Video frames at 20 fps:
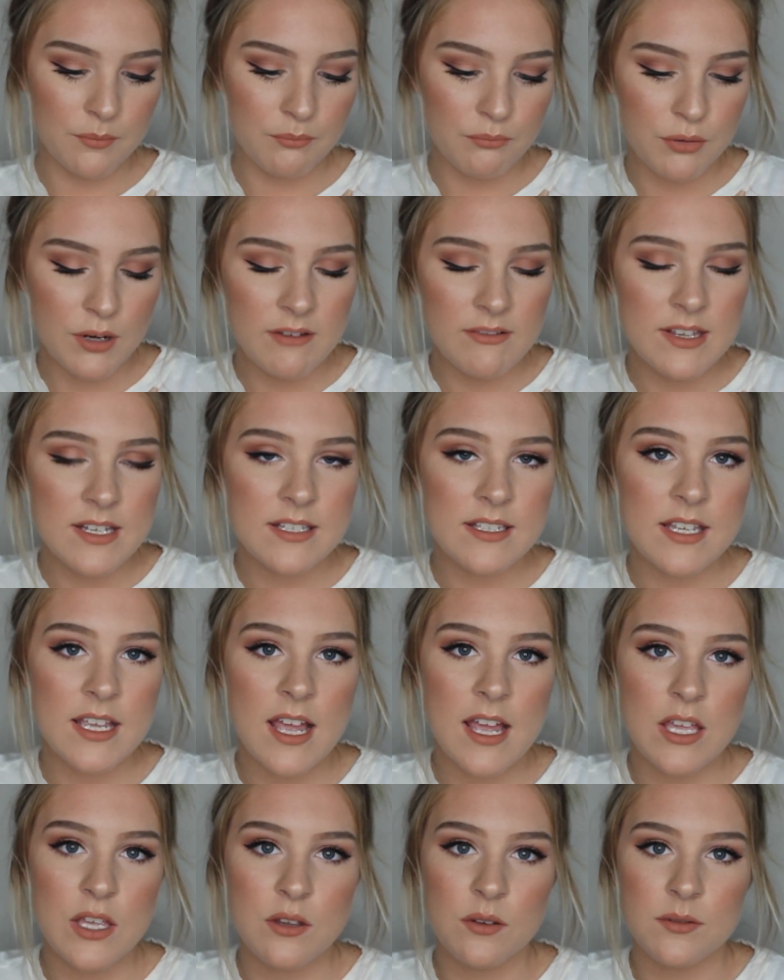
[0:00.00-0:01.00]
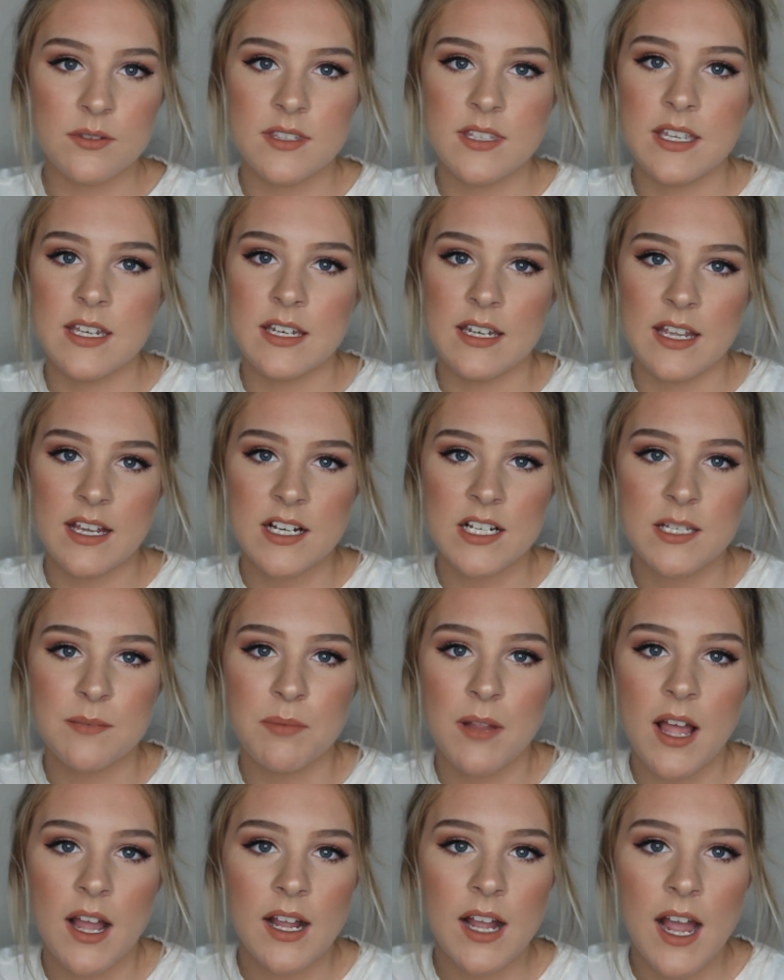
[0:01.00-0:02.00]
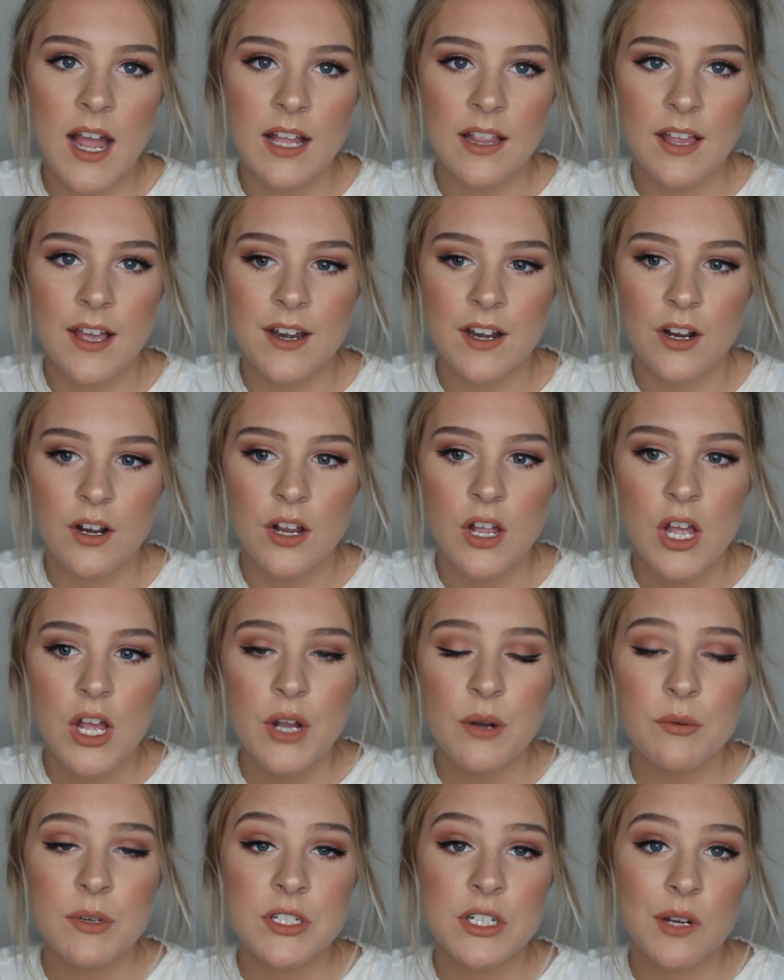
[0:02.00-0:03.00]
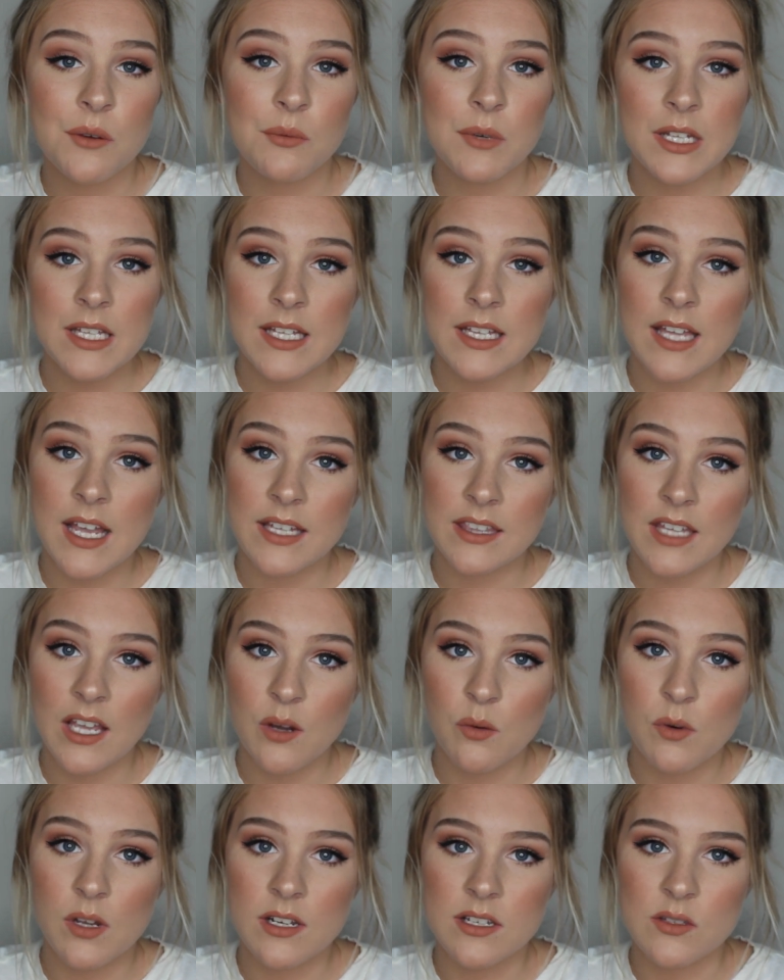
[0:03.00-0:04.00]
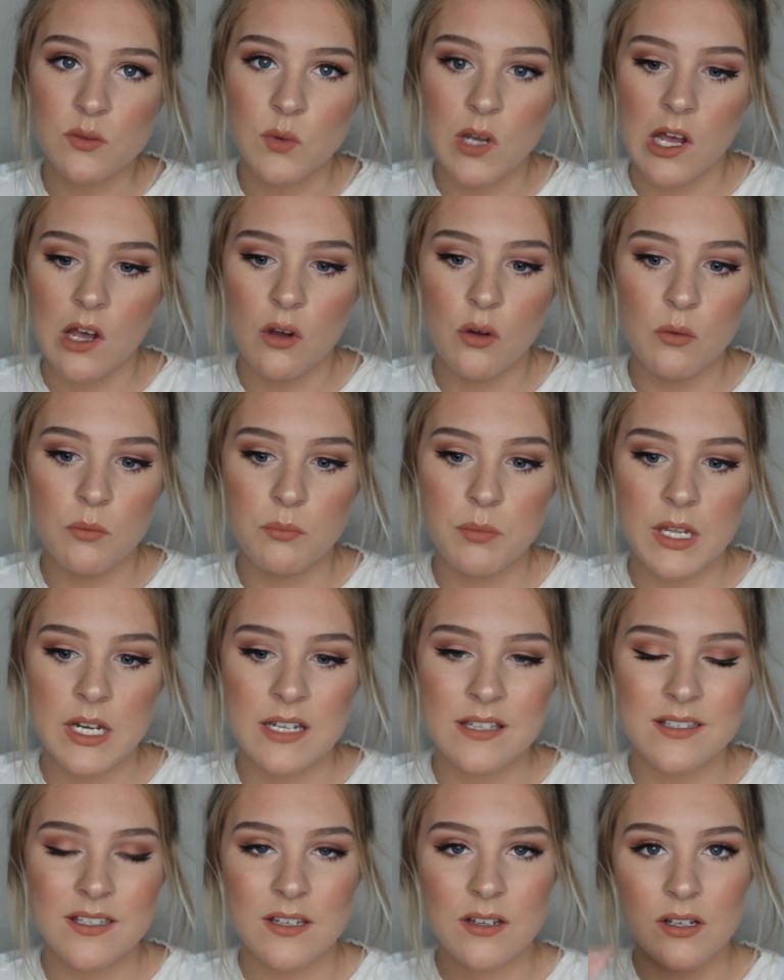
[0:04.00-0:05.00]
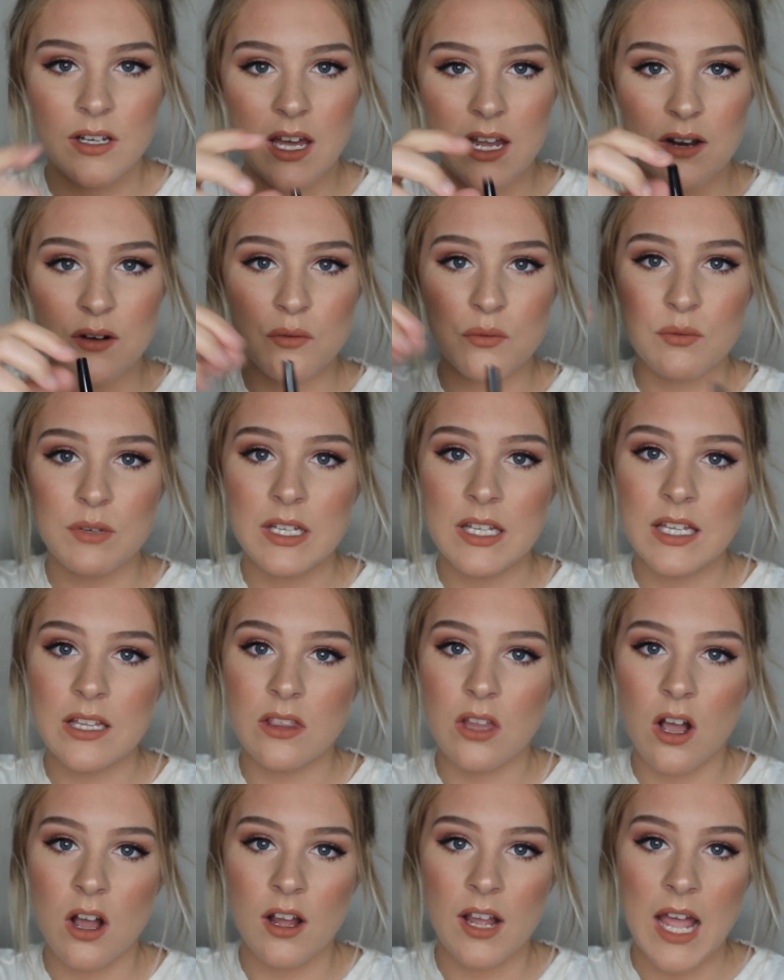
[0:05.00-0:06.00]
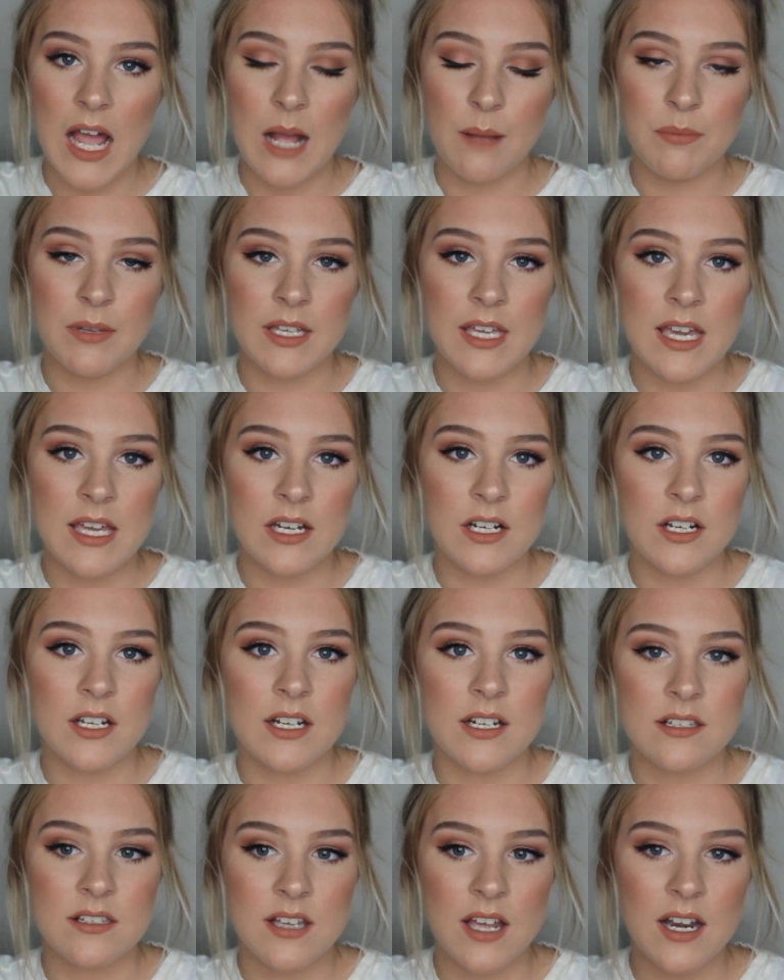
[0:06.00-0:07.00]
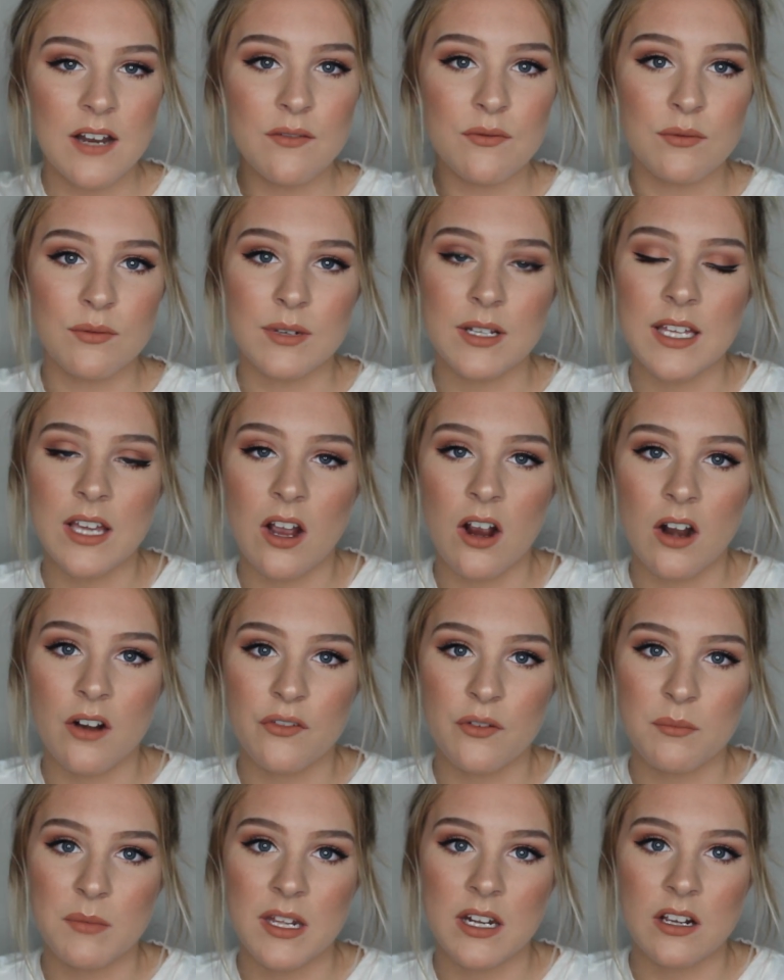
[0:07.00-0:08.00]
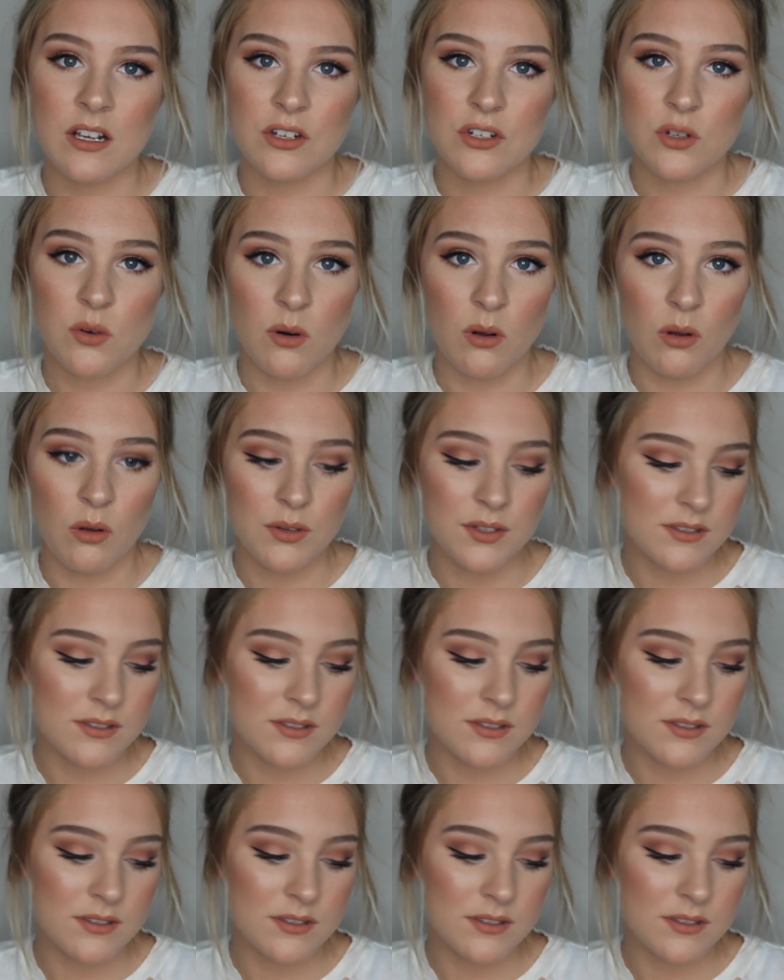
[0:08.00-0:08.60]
Previously I used the NYX black eyeliner, which I really like that one as well, but it's got a really long applicator and it's kind of really hard for me to control.